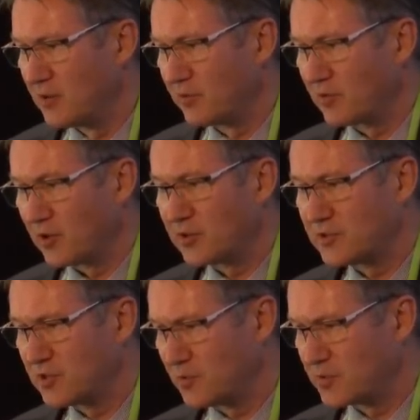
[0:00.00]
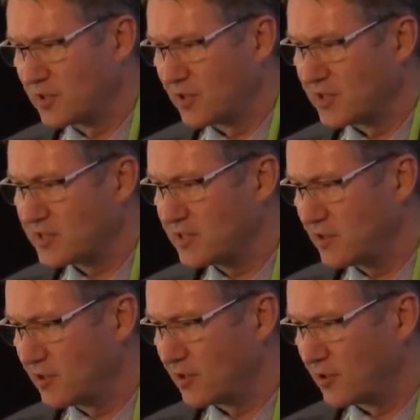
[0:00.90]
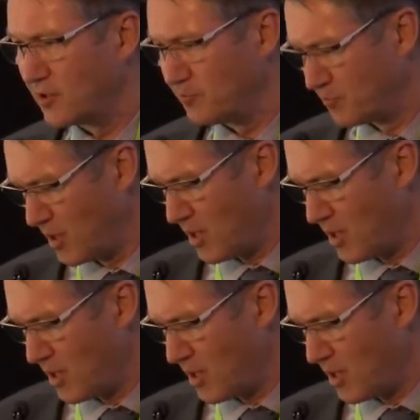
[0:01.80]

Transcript: We've got consumers on our steering group.